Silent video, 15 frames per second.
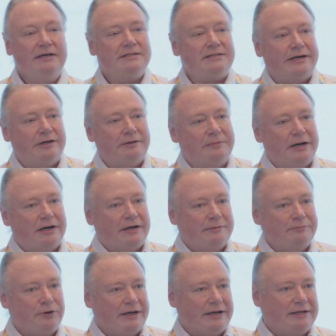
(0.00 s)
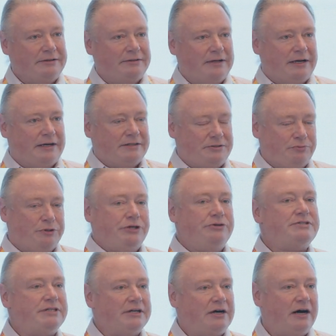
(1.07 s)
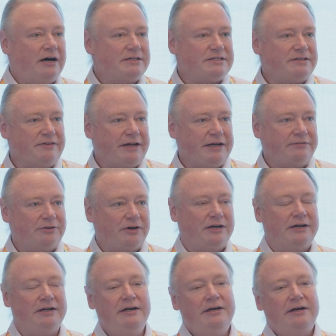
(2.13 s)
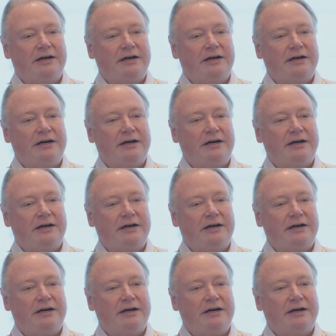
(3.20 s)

to help bring in, to reduce the costs of anti-fraud